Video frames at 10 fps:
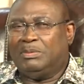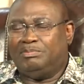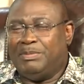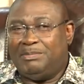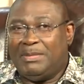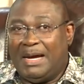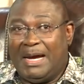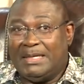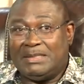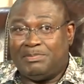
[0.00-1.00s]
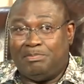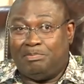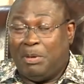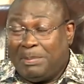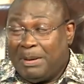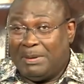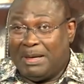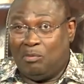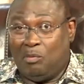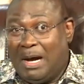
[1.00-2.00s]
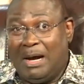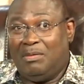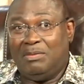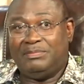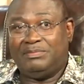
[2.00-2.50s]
made my eyes pop up like, wow.